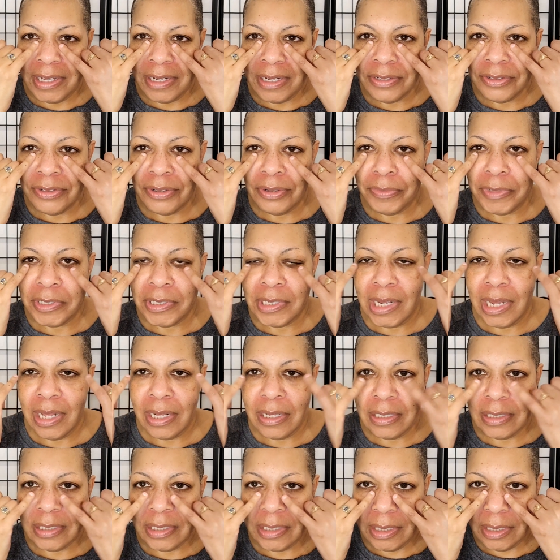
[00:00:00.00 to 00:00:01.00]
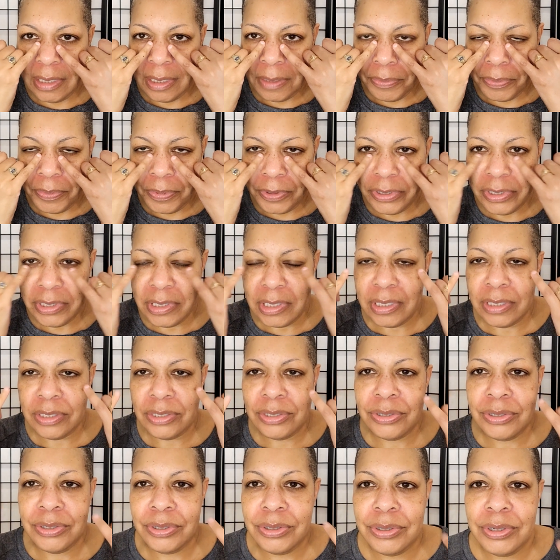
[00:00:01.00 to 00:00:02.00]
that dermatology
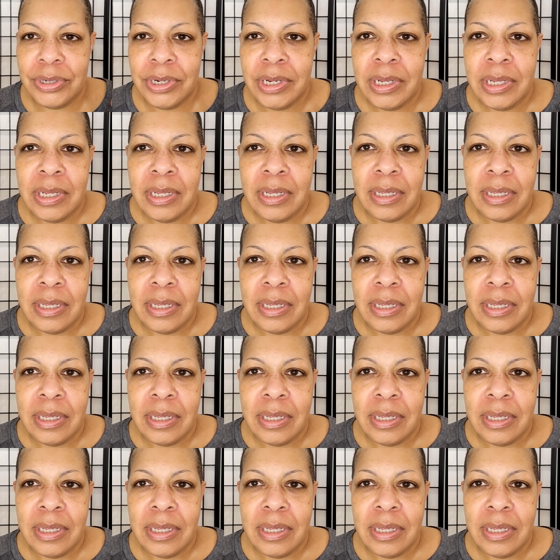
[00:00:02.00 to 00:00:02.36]
procedure,